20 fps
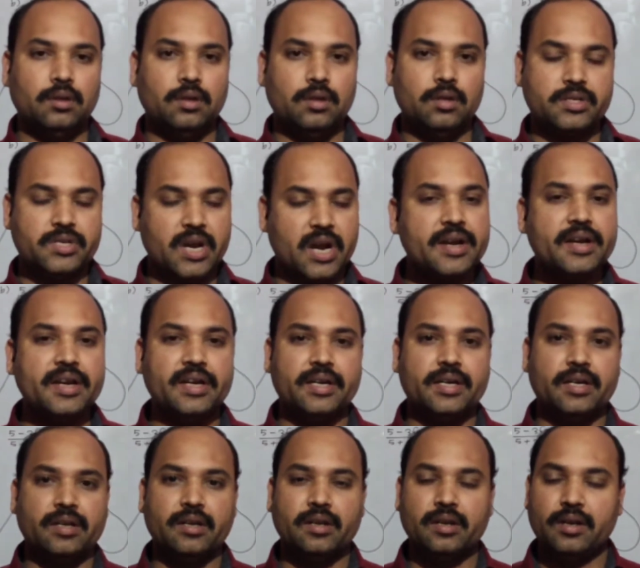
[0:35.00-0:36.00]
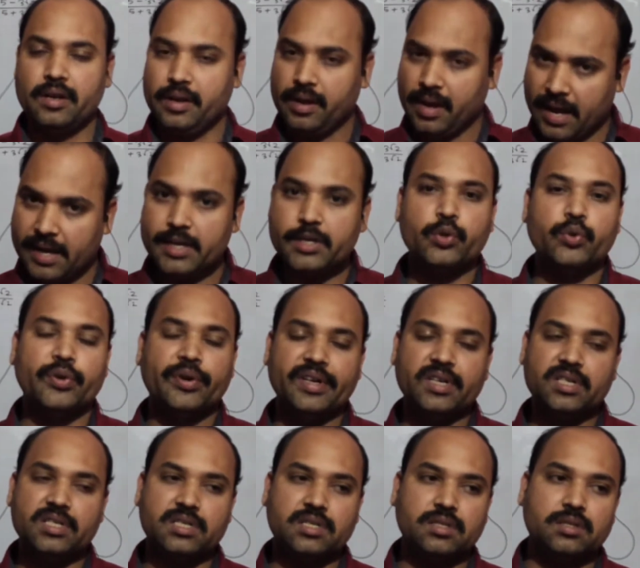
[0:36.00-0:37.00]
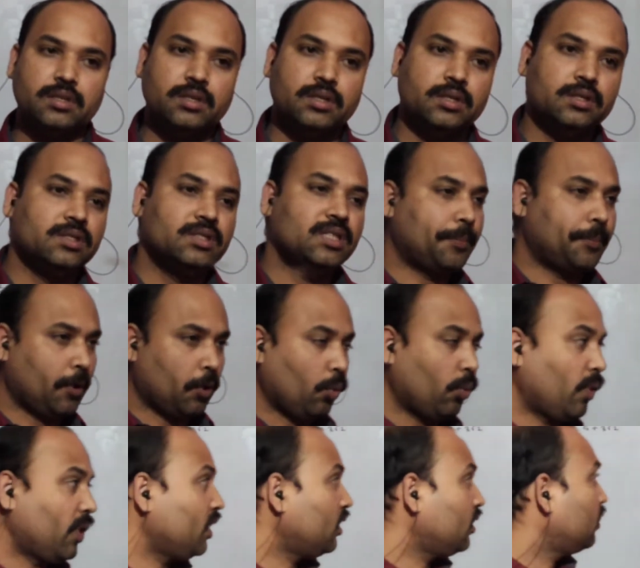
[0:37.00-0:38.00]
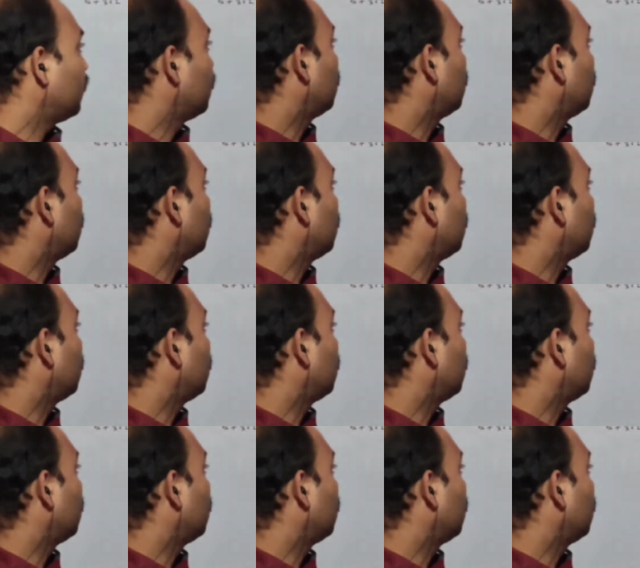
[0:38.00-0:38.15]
standard 9 students, chapter 1,